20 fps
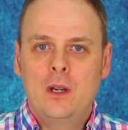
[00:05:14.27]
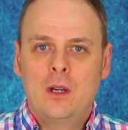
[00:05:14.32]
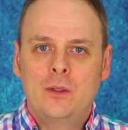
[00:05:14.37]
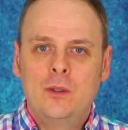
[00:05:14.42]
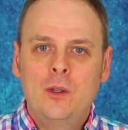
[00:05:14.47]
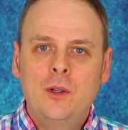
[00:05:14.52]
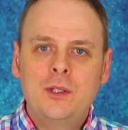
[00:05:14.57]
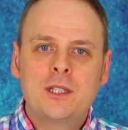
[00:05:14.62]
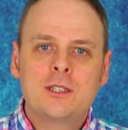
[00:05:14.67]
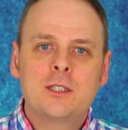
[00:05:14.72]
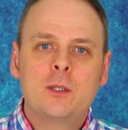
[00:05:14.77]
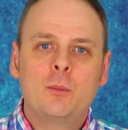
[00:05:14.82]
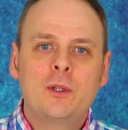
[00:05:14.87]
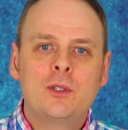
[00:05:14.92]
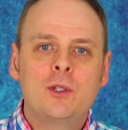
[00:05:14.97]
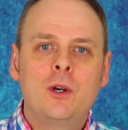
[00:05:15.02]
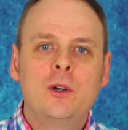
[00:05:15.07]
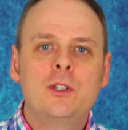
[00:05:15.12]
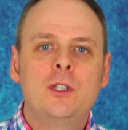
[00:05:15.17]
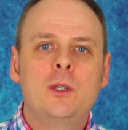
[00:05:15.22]
Notice that we
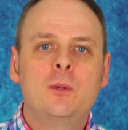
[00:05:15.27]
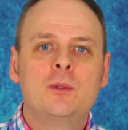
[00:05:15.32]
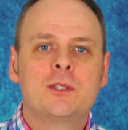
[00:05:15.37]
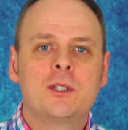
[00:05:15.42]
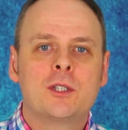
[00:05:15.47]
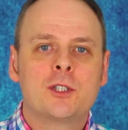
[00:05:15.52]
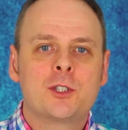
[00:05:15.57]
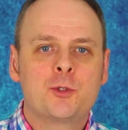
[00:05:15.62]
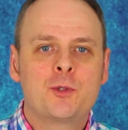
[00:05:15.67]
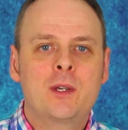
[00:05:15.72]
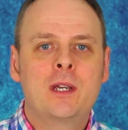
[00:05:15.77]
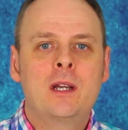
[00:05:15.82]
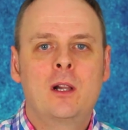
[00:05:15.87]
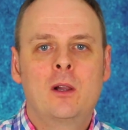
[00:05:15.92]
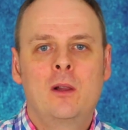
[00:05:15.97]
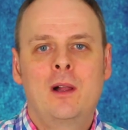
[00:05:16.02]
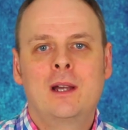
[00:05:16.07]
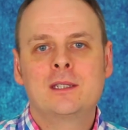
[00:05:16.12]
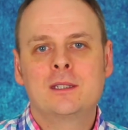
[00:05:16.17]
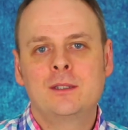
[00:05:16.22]
don't use the string
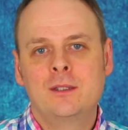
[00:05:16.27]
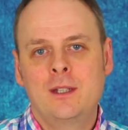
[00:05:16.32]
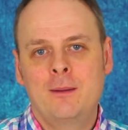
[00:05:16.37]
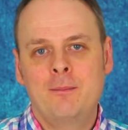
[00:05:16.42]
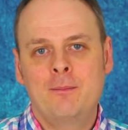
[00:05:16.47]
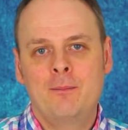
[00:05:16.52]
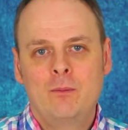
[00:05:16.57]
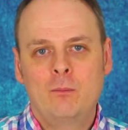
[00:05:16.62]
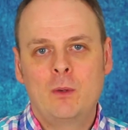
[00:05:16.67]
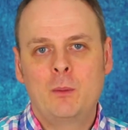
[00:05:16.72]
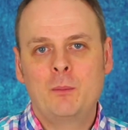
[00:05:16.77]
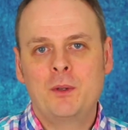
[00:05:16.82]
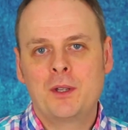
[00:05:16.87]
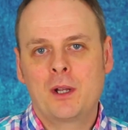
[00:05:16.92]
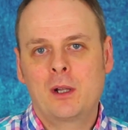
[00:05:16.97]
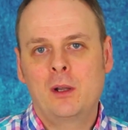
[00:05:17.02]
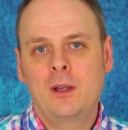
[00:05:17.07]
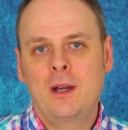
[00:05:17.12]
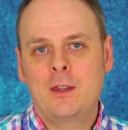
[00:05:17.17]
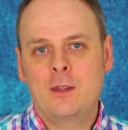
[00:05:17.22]
class name when we
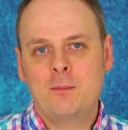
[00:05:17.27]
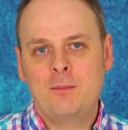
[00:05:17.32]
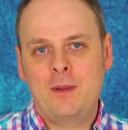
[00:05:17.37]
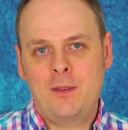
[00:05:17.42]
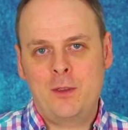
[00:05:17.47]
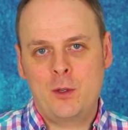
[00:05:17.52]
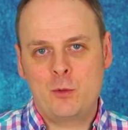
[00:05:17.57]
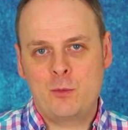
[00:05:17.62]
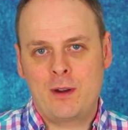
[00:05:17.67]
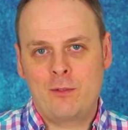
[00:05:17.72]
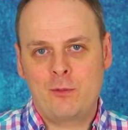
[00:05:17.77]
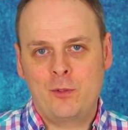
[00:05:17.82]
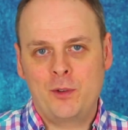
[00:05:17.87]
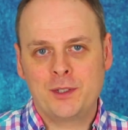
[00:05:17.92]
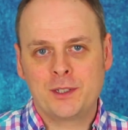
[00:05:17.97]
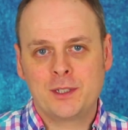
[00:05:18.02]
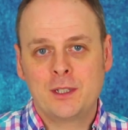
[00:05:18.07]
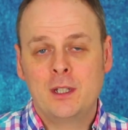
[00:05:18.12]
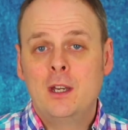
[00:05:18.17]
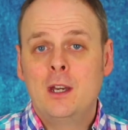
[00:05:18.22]
declare the method
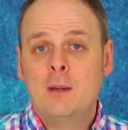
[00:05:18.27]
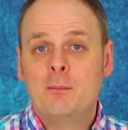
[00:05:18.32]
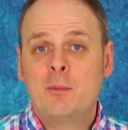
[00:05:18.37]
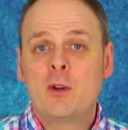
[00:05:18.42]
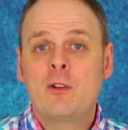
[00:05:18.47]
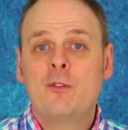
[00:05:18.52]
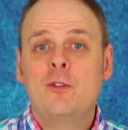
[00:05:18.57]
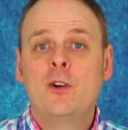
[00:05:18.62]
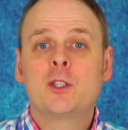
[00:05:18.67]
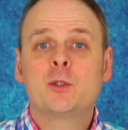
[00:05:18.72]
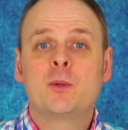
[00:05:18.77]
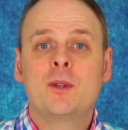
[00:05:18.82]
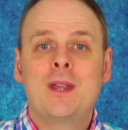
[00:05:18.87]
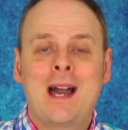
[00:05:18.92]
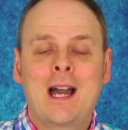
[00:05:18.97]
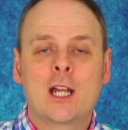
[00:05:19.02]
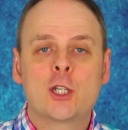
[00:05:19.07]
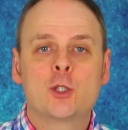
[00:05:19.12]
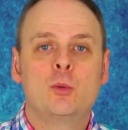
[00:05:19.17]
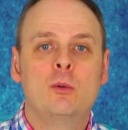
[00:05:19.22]
reference, but refer to an
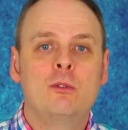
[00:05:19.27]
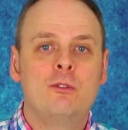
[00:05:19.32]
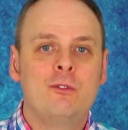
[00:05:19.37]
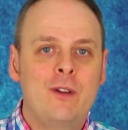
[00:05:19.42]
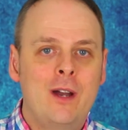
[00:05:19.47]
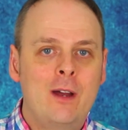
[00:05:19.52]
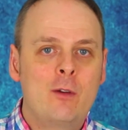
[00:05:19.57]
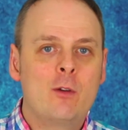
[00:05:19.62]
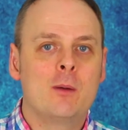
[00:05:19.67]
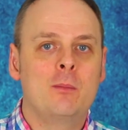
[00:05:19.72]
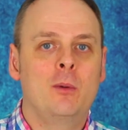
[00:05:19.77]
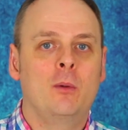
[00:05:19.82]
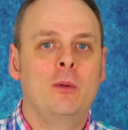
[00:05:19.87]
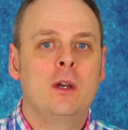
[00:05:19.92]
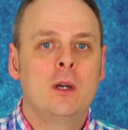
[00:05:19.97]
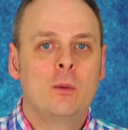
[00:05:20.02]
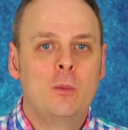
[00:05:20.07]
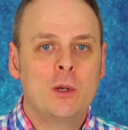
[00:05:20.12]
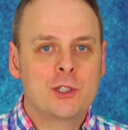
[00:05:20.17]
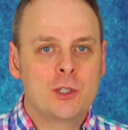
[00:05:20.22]
actual variable
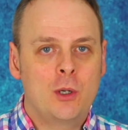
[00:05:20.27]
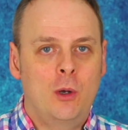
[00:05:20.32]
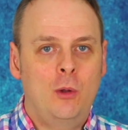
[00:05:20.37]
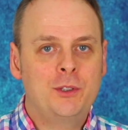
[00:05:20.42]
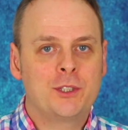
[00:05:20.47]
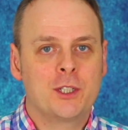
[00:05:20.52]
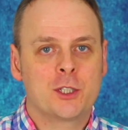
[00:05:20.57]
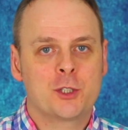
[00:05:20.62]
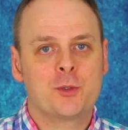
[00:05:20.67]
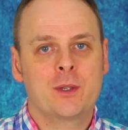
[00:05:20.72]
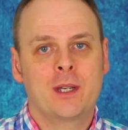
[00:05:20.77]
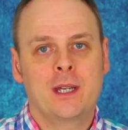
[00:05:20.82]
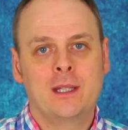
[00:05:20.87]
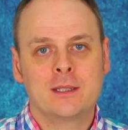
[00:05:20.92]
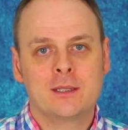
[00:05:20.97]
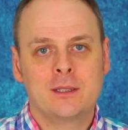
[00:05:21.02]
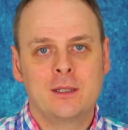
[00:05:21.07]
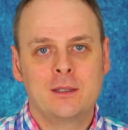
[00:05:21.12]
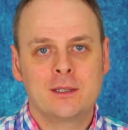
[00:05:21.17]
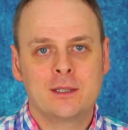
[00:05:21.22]
which holds a string
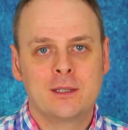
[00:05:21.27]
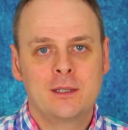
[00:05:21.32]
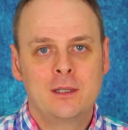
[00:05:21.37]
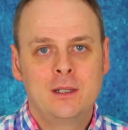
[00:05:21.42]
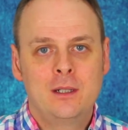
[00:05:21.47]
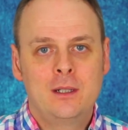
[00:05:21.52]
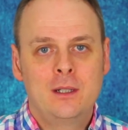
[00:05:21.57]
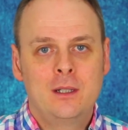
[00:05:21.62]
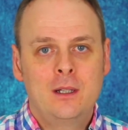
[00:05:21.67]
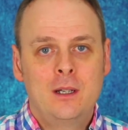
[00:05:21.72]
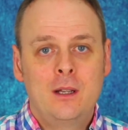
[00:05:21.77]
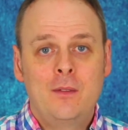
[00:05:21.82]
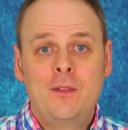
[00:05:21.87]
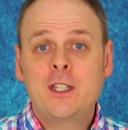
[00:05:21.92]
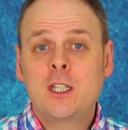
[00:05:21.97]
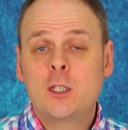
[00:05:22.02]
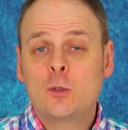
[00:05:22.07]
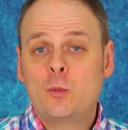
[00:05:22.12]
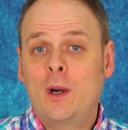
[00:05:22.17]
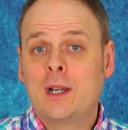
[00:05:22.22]
instance.
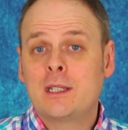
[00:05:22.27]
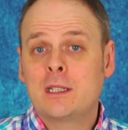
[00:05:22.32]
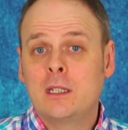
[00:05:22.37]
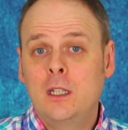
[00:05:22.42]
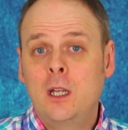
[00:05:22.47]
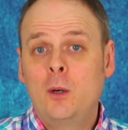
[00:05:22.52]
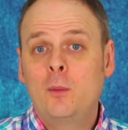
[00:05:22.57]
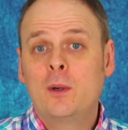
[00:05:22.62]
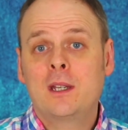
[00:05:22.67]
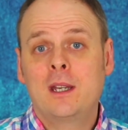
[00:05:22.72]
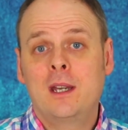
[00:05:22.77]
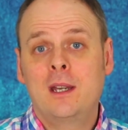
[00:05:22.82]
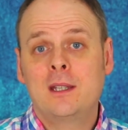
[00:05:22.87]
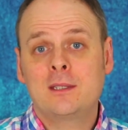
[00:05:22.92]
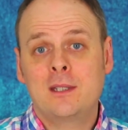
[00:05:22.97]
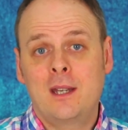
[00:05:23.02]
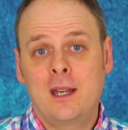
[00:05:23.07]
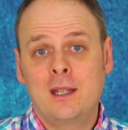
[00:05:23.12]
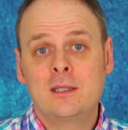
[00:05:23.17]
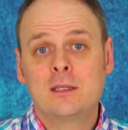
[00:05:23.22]
This is why it's
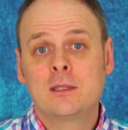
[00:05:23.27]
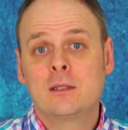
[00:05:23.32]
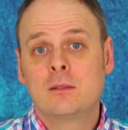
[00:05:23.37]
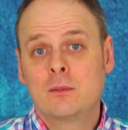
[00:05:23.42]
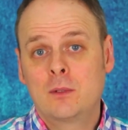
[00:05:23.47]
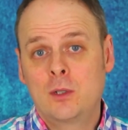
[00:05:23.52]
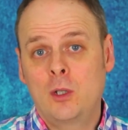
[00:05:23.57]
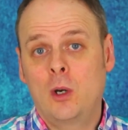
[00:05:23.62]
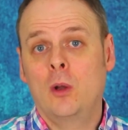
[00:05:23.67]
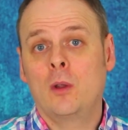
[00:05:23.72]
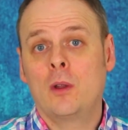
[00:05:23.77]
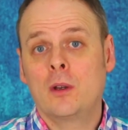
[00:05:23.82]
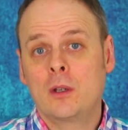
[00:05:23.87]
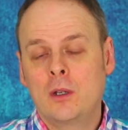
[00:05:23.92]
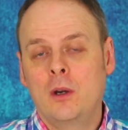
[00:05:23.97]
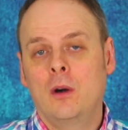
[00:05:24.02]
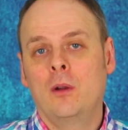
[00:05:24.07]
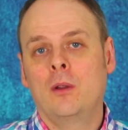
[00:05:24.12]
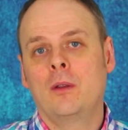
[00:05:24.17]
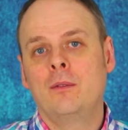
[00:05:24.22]
lowercase s
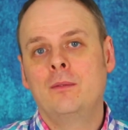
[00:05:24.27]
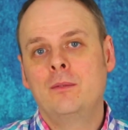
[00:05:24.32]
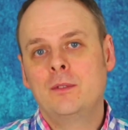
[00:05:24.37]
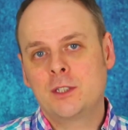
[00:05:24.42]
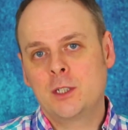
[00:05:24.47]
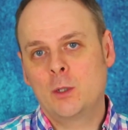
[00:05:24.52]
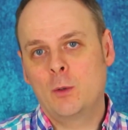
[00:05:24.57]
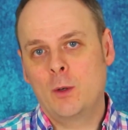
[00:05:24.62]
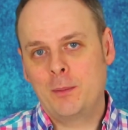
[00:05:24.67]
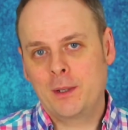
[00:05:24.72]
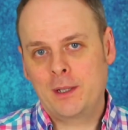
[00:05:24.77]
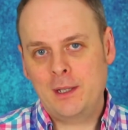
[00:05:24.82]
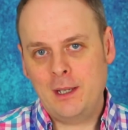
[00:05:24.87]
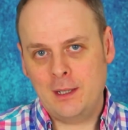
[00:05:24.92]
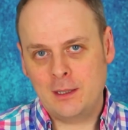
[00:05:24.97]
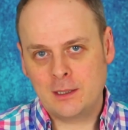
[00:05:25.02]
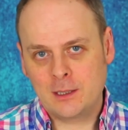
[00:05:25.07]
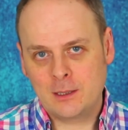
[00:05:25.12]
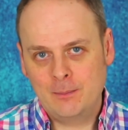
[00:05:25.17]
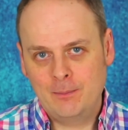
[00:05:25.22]

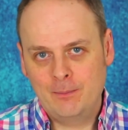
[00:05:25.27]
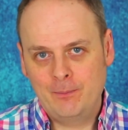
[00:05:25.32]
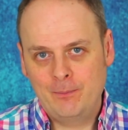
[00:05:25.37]
toUpperCase.